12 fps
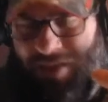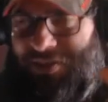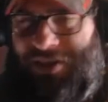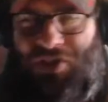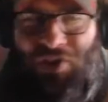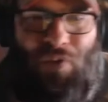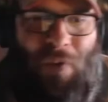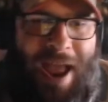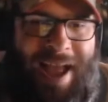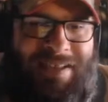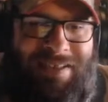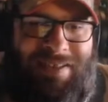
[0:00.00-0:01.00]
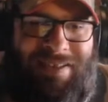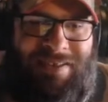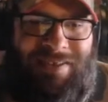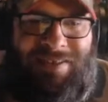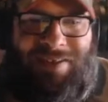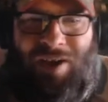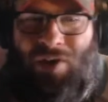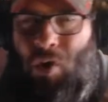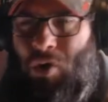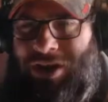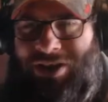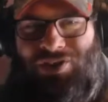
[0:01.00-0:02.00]
The U.S.,
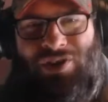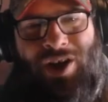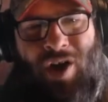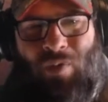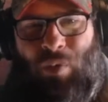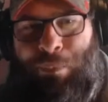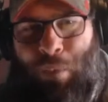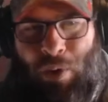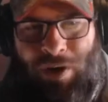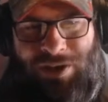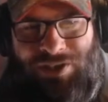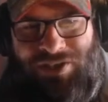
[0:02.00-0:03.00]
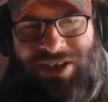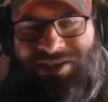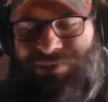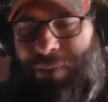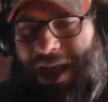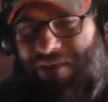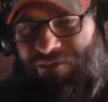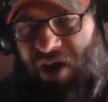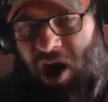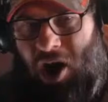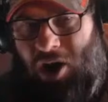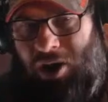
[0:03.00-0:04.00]
according to all reports, is by
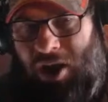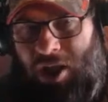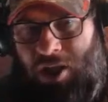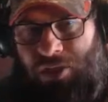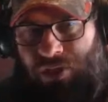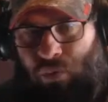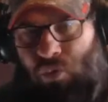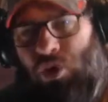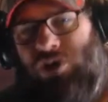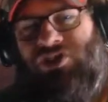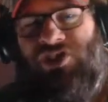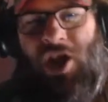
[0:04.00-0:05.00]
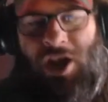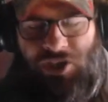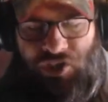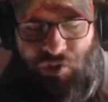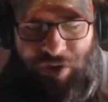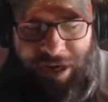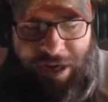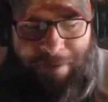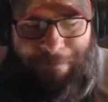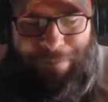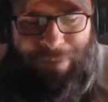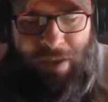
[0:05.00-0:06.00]
far the worst country
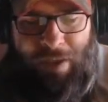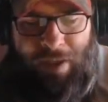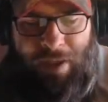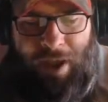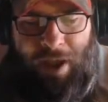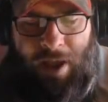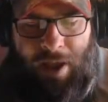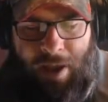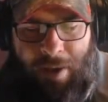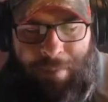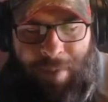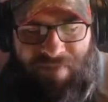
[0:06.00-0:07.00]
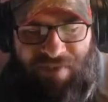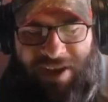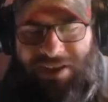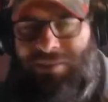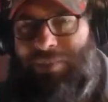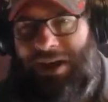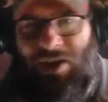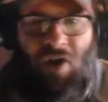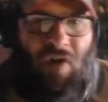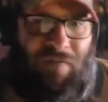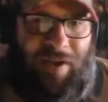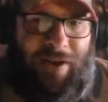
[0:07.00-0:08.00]
affected by
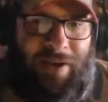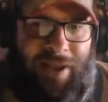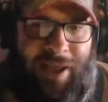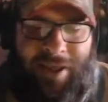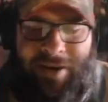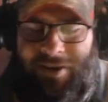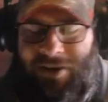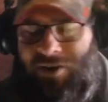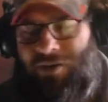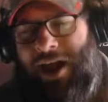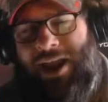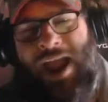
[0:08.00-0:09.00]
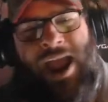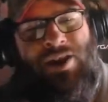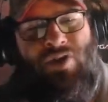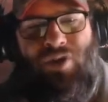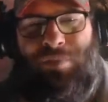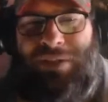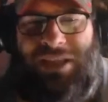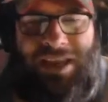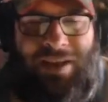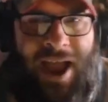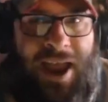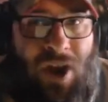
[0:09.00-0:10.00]
COVID. And you know, I don't
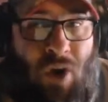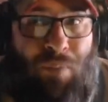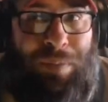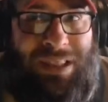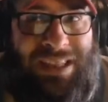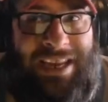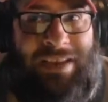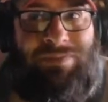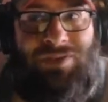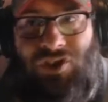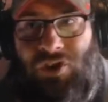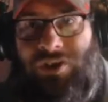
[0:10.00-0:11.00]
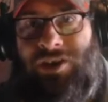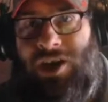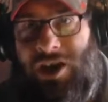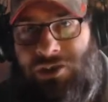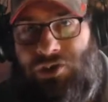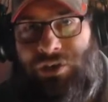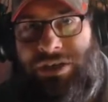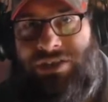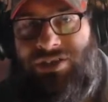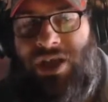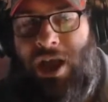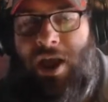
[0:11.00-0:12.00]
believe certain
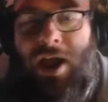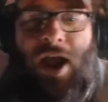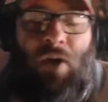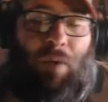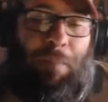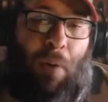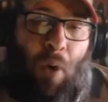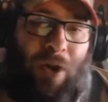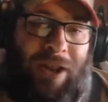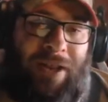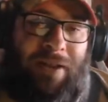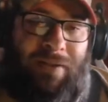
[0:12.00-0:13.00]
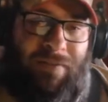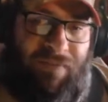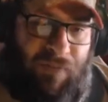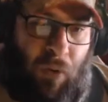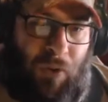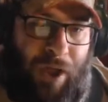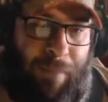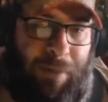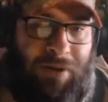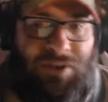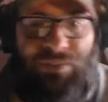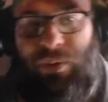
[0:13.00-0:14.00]
countries are reporting full
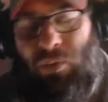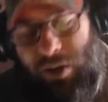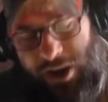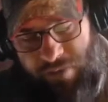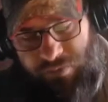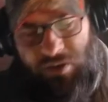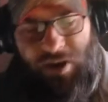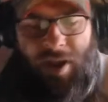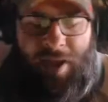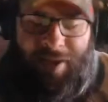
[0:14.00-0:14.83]
numbers, but whatever.